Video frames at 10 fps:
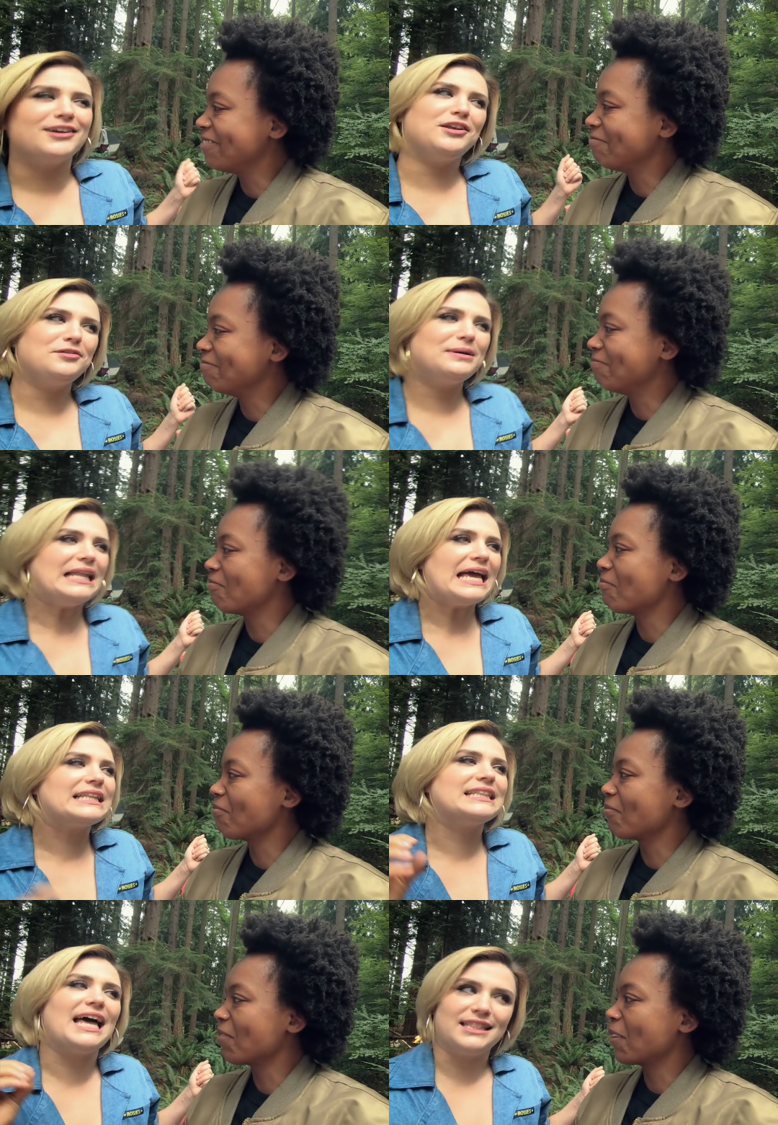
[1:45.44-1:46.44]
Speaker 1: are you a
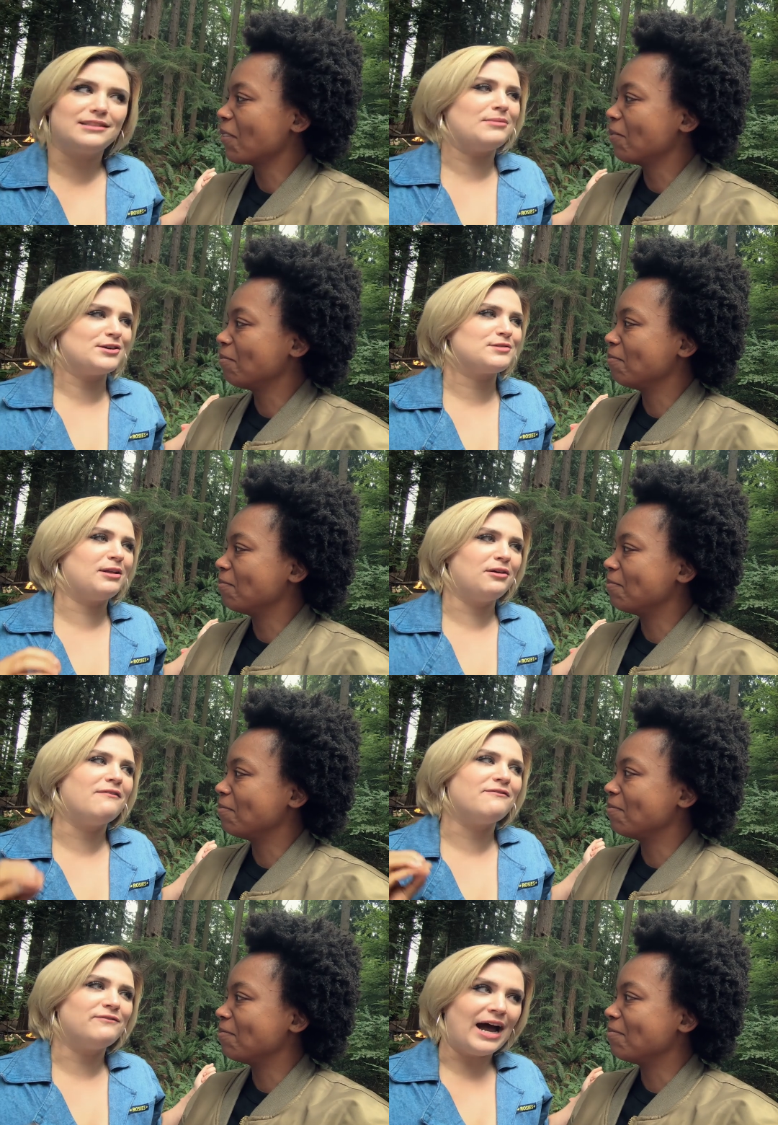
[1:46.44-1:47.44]
like light the
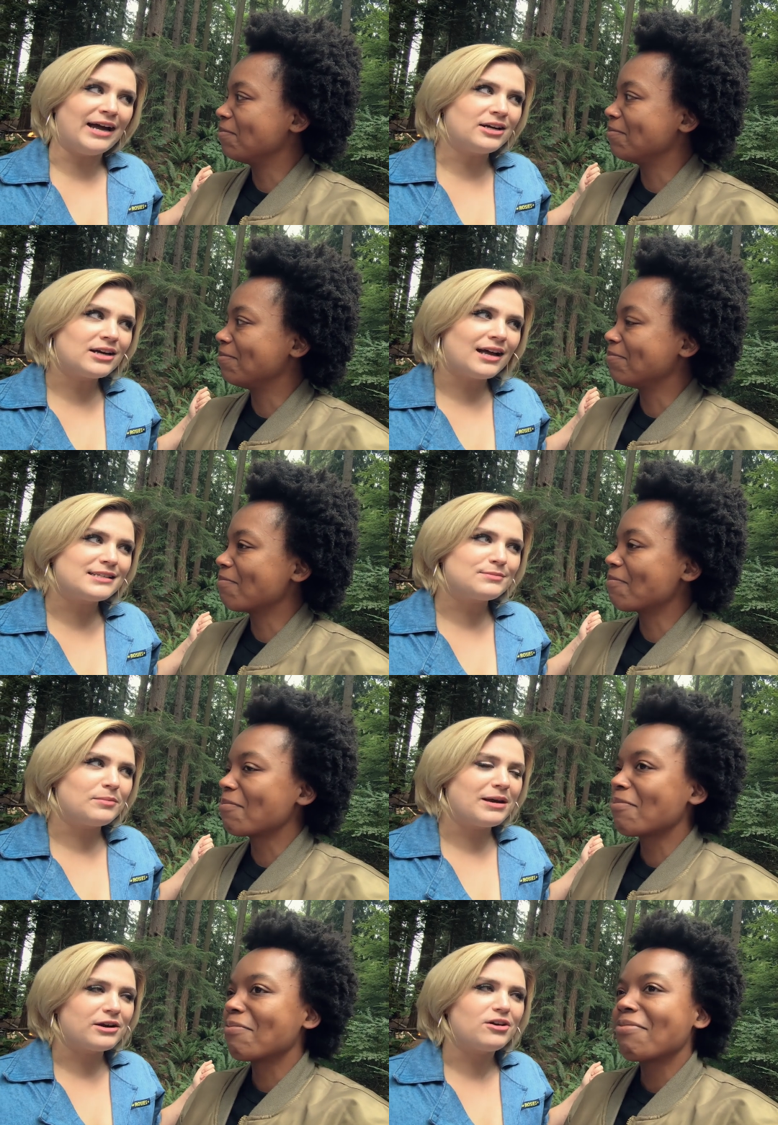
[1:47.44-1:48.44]
marshmallow on fire kind of
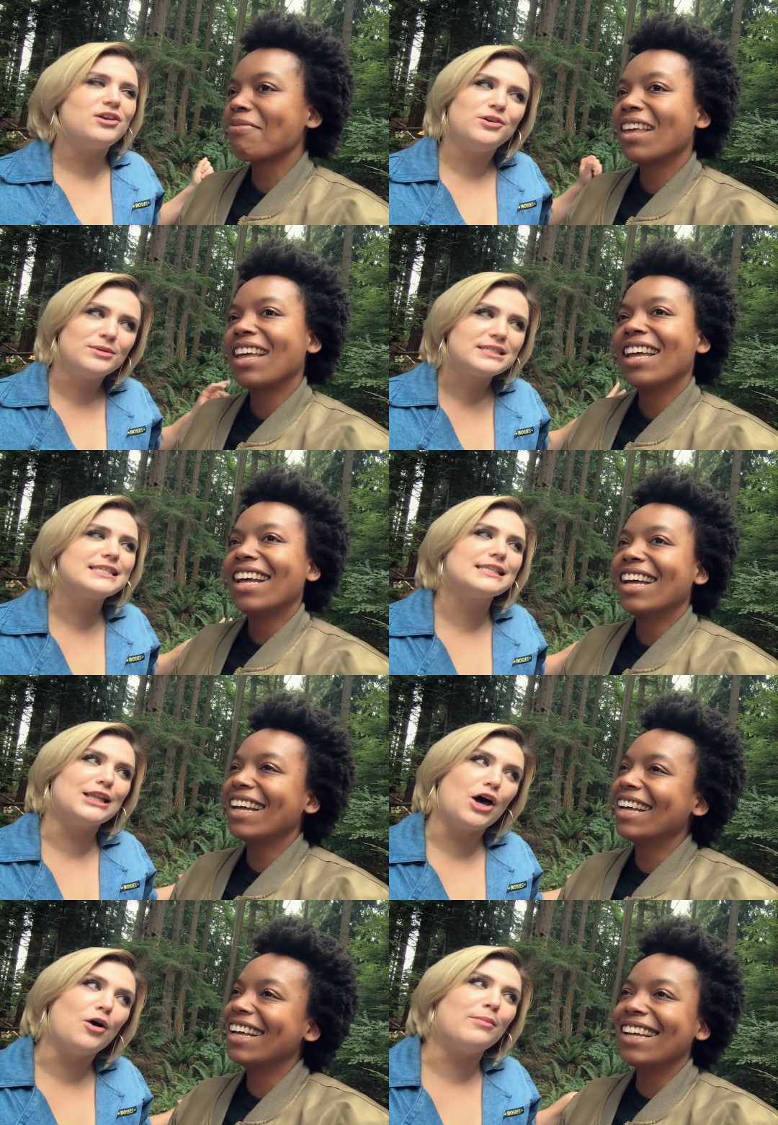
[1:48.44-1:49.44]
s'more maker, or are you a
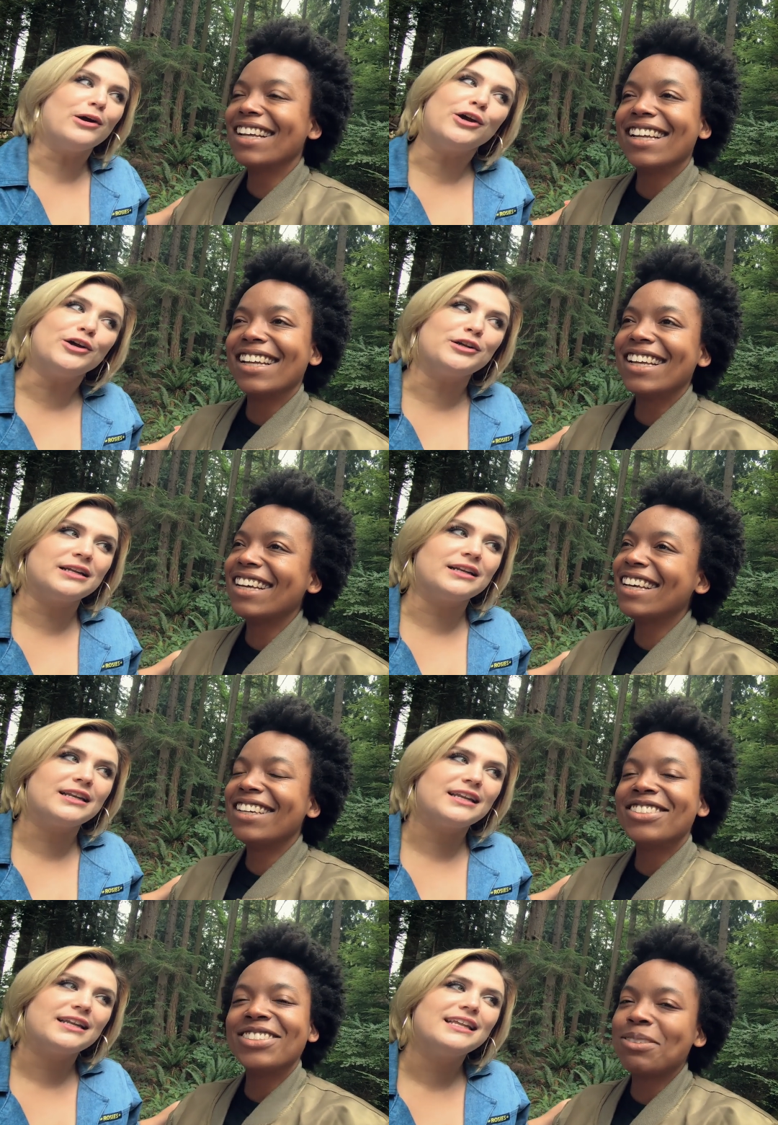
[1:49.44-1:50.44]
slow burn?
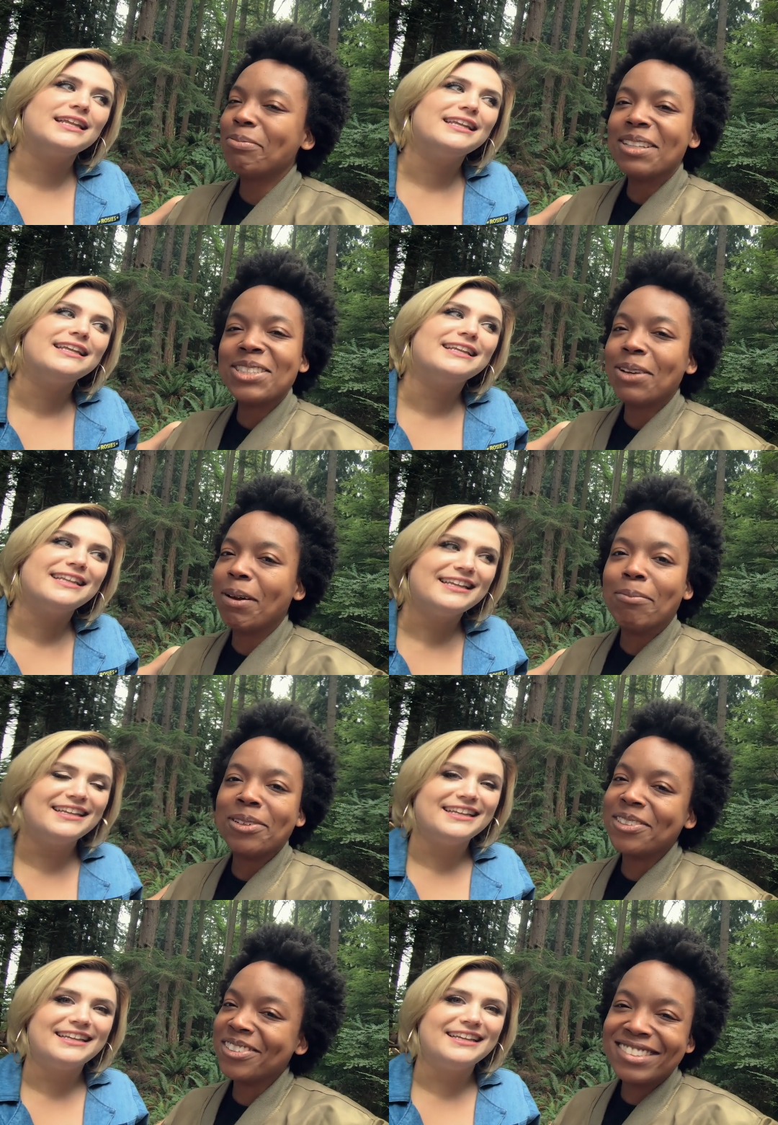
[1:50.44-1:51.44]
Speaker 2: Uh, it just depends on my
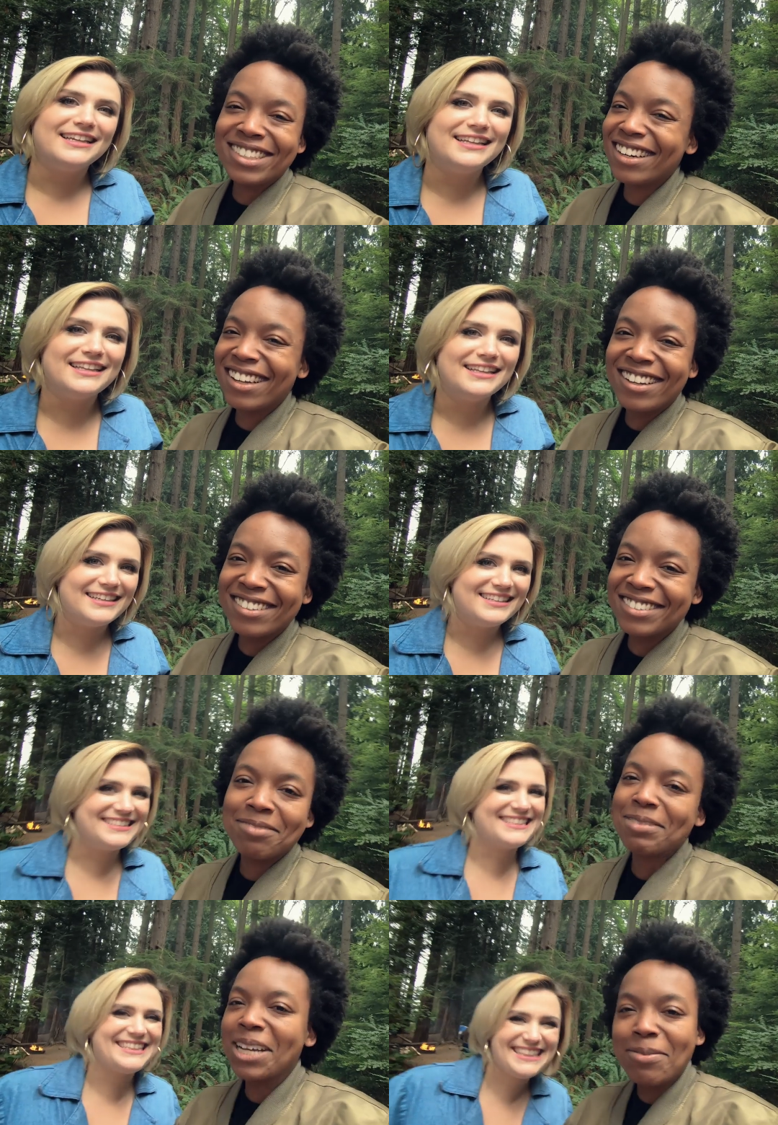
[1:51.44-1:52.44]
mood, you know.
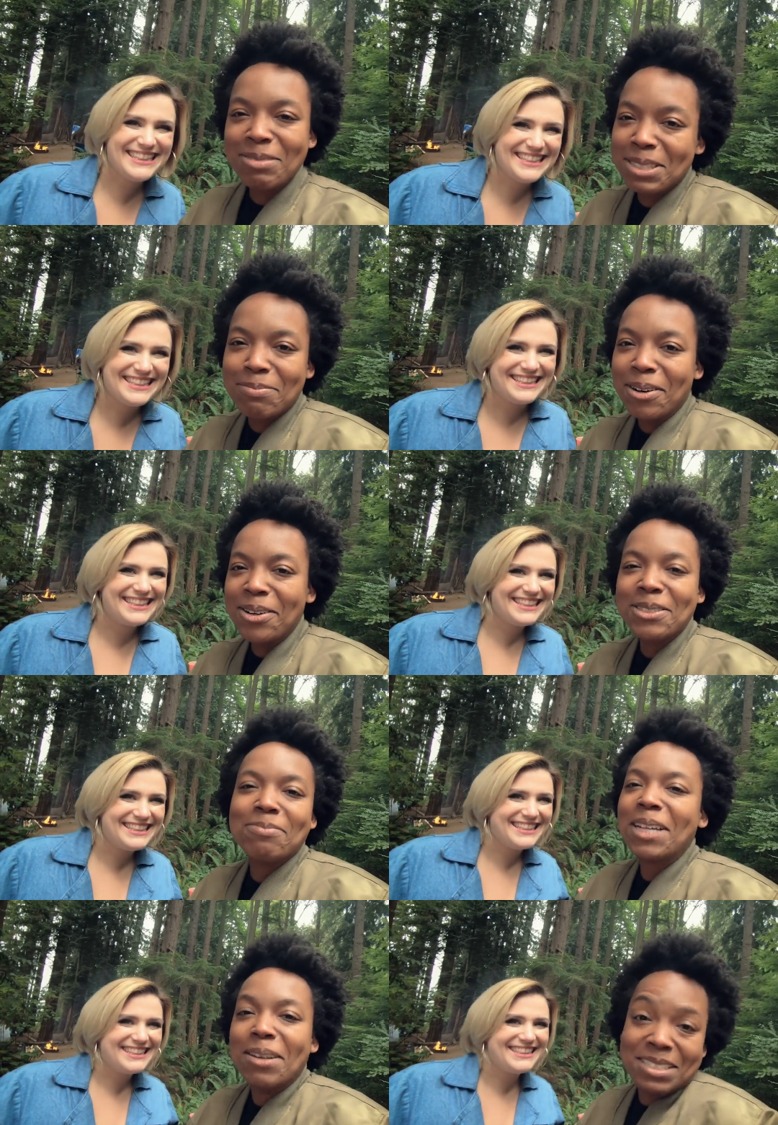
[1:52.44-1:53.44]
Sometimes it's burnt,
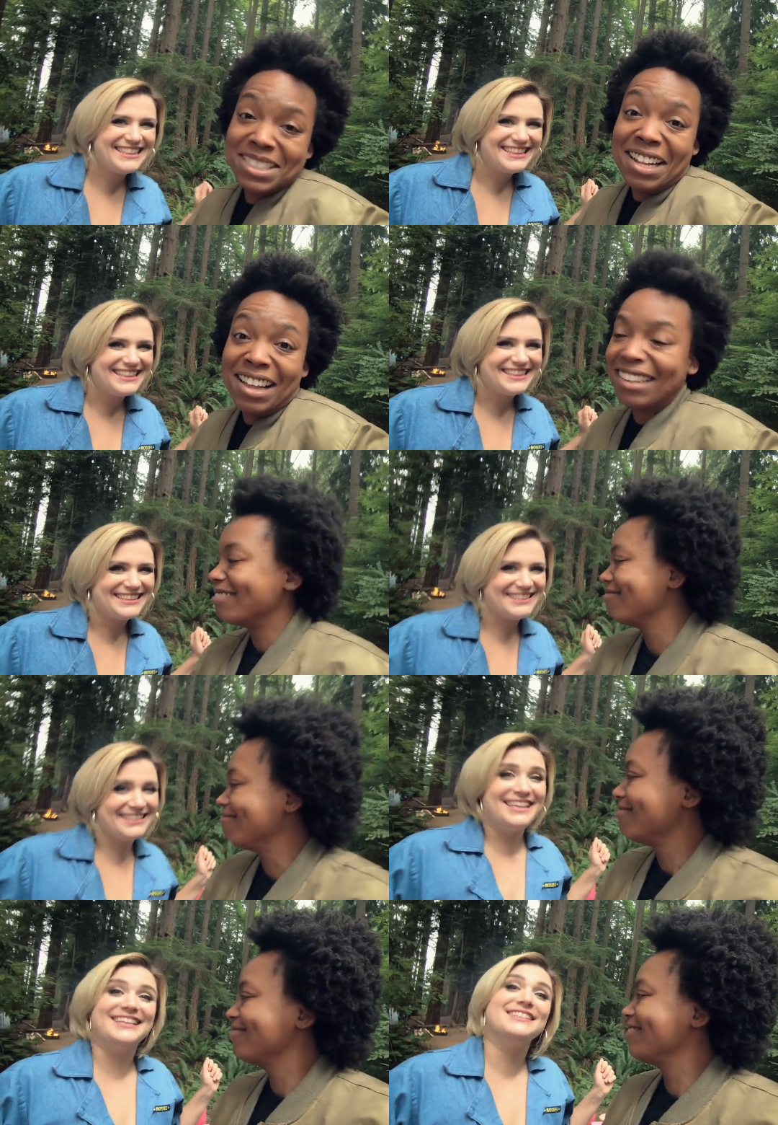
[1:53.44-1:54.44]
sometimes it's not.
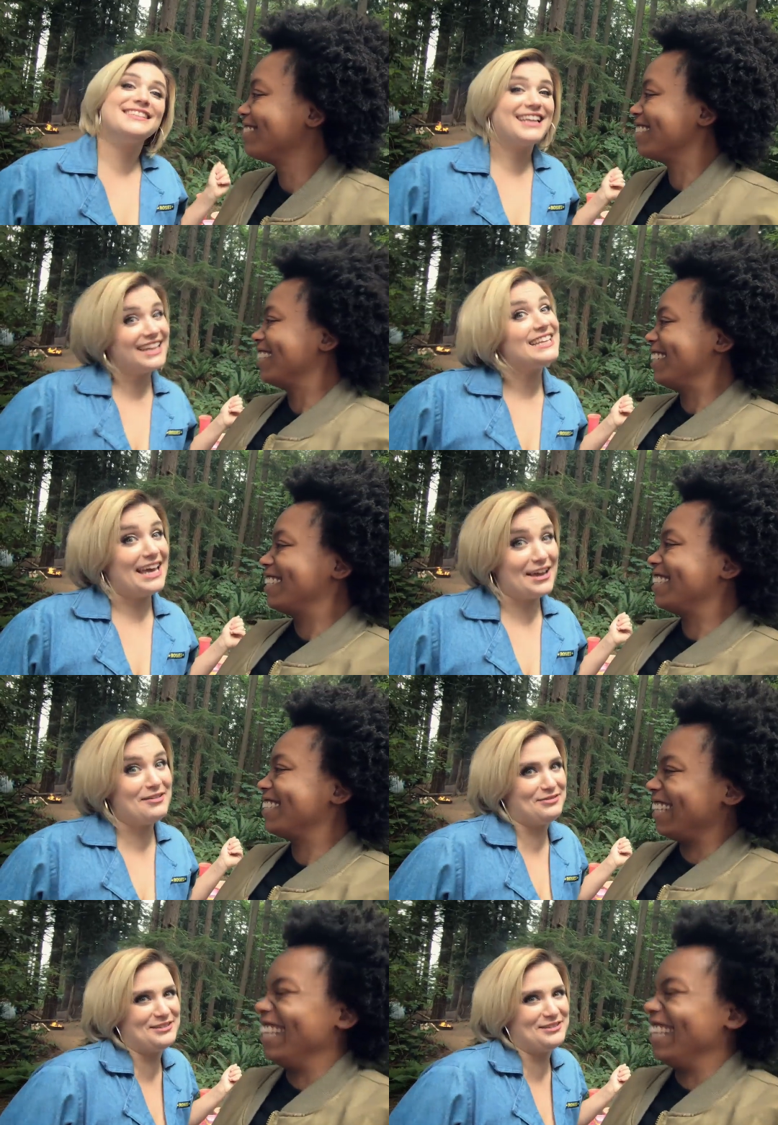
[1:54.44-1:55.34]
Like life.